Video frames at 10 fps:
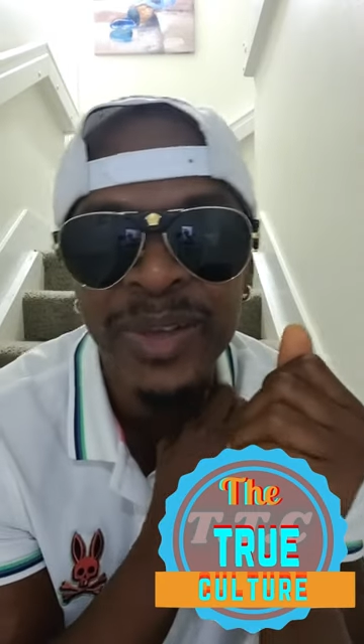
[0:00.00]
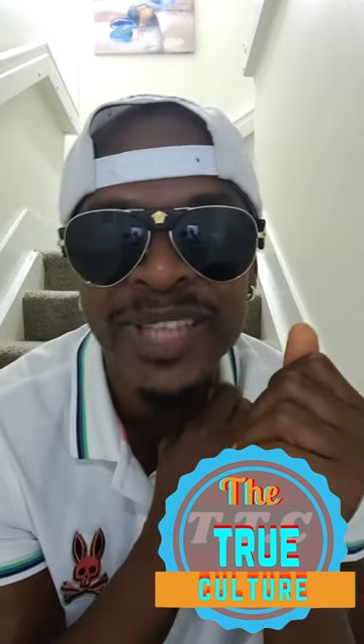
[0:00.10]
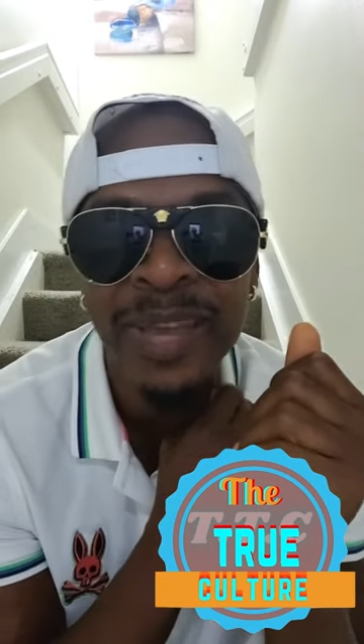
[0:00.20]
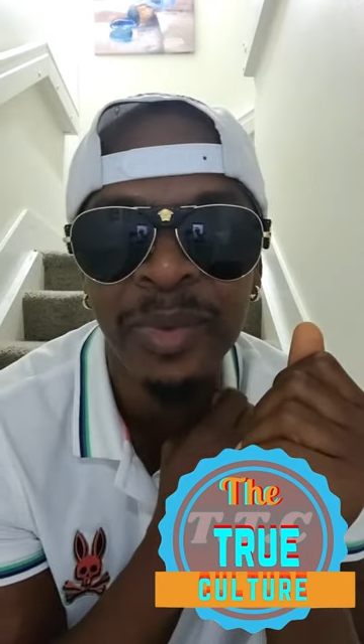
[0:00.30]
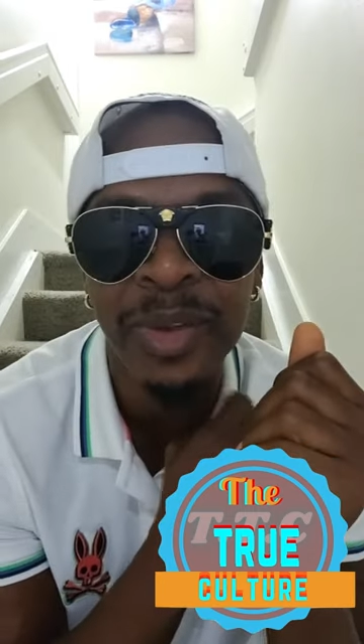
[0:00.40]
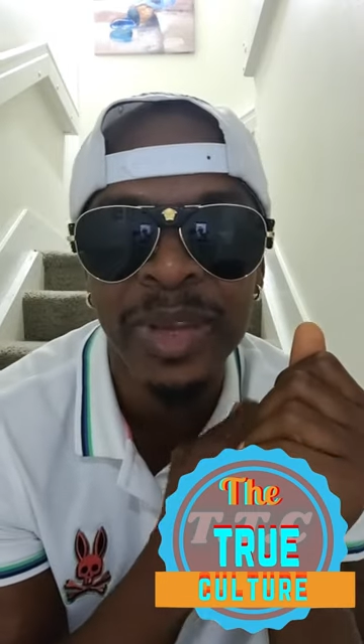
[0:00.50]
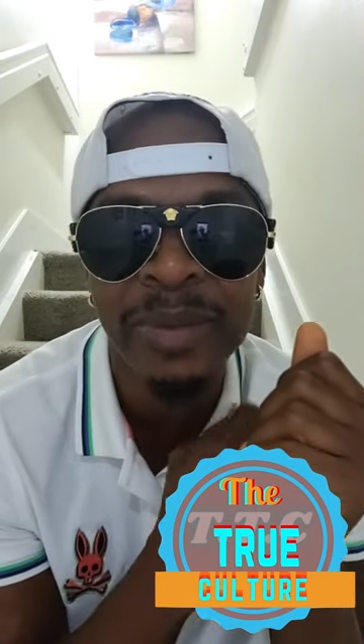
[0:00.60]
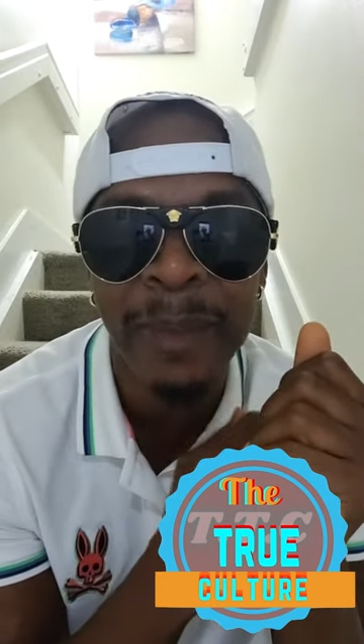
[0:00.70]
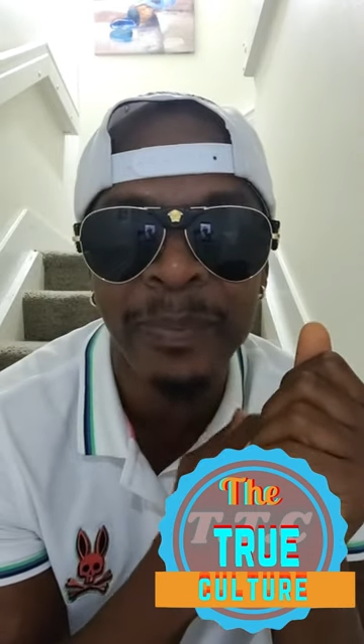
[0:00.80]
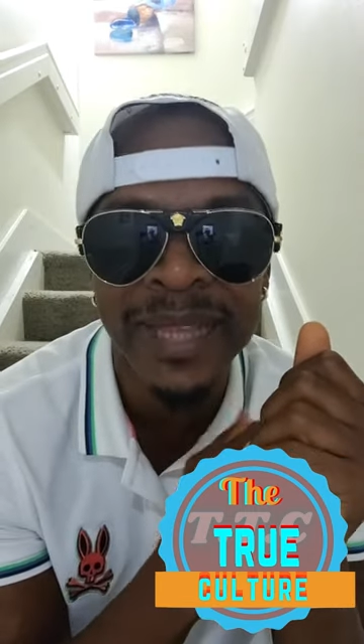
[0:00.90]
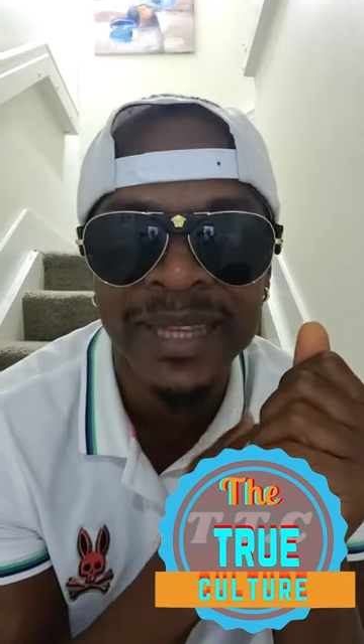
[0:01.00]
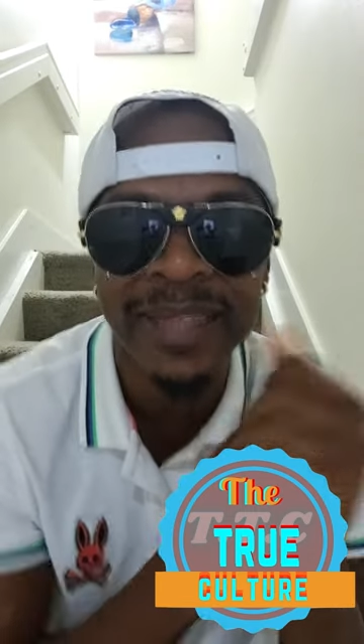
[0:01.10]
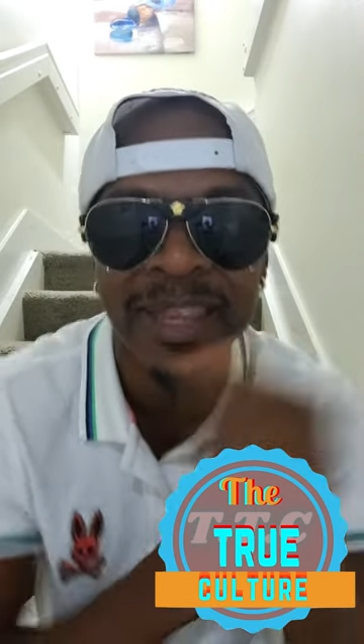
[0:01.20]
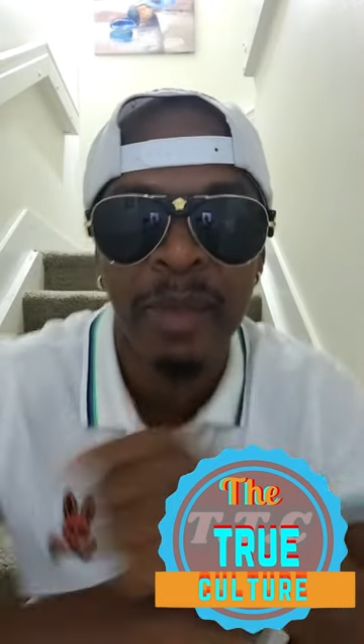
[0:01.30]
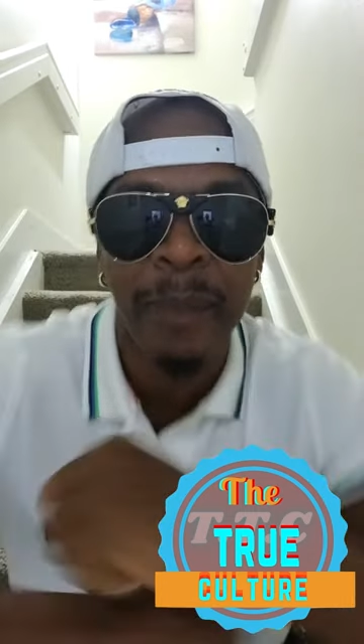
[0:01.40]
sa him, when my
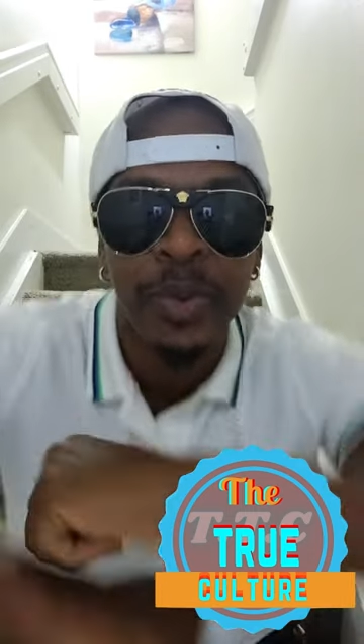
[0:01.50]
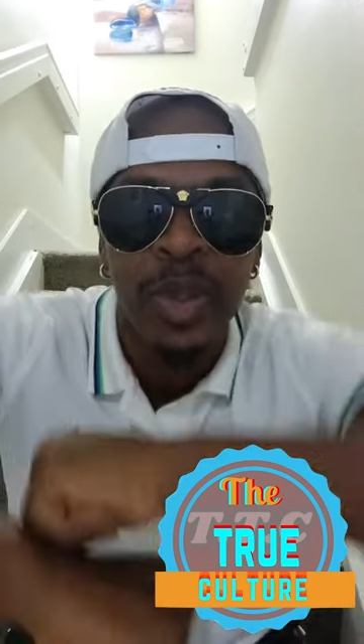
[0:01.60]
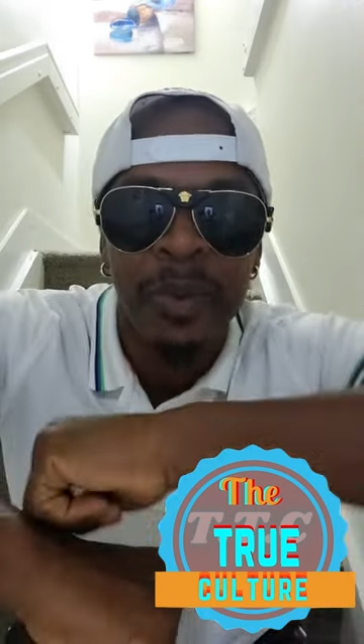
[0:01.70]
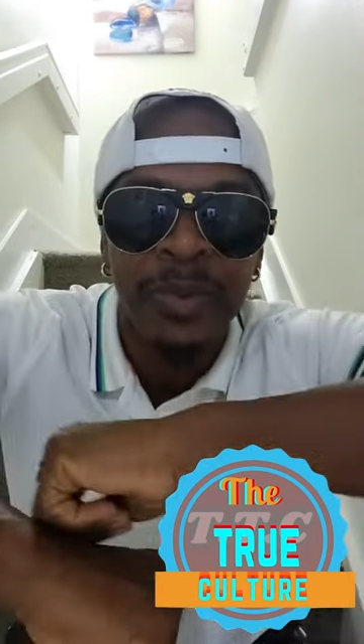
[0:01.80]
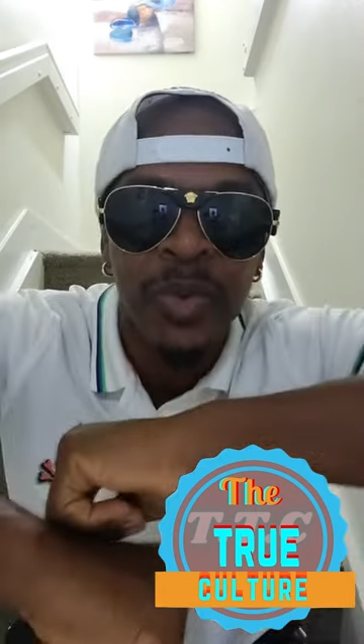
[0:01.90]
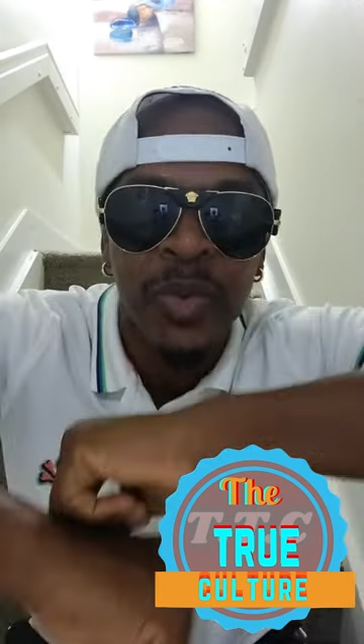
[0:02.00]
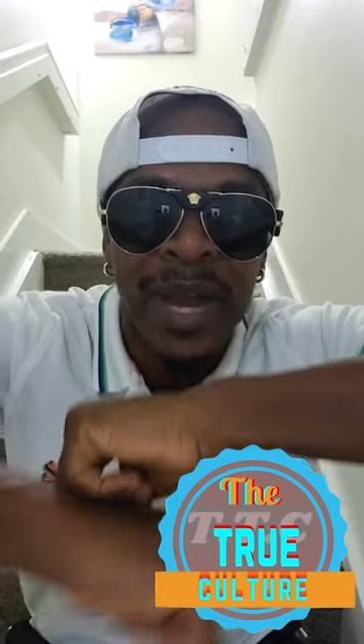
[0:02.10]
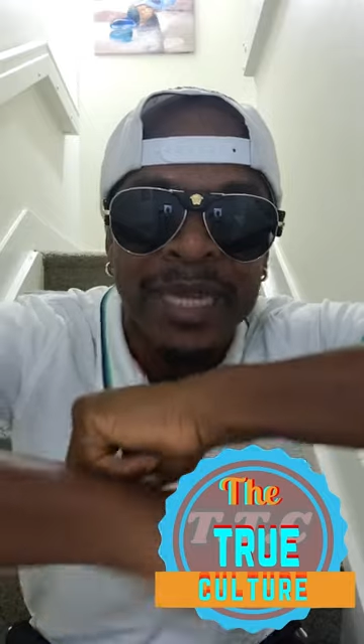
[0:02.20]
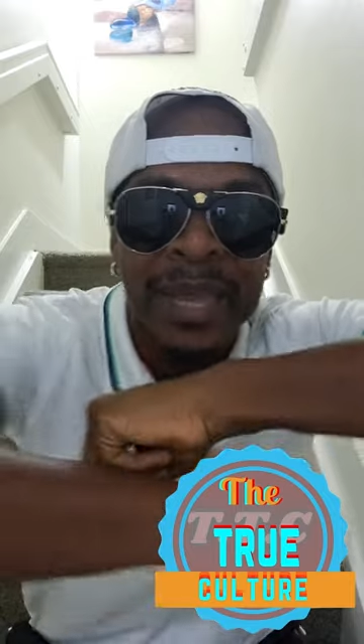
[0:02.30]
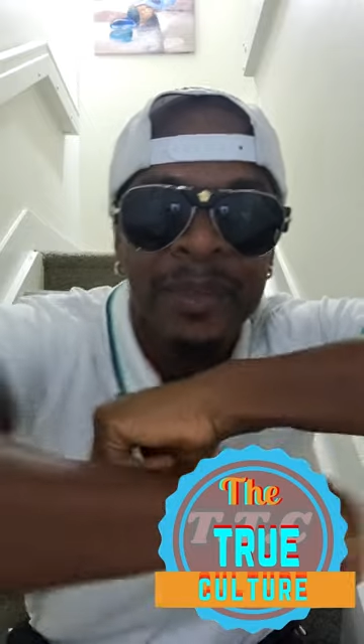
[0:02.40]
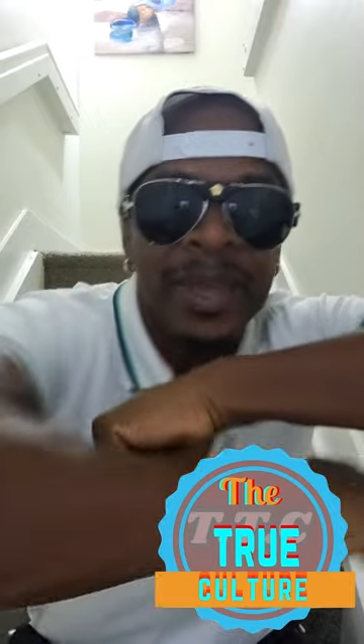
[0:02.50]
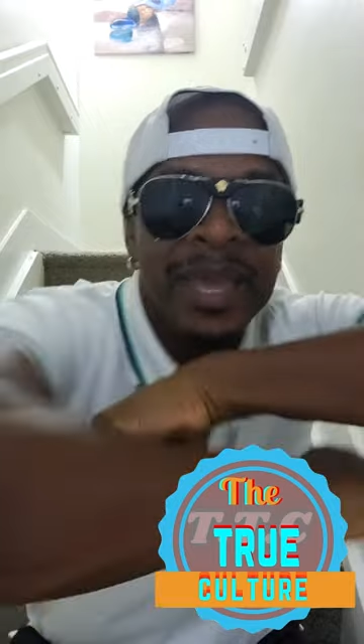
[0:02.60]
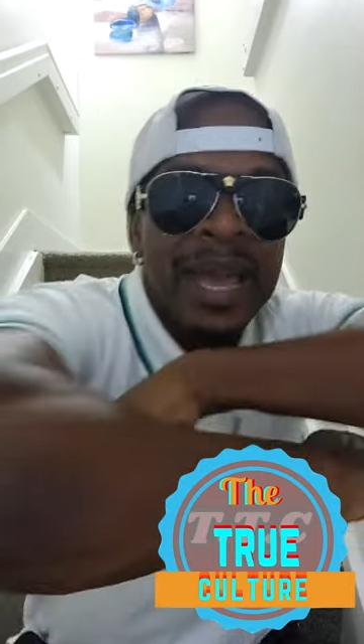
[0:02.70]
platic near my put of him two and them,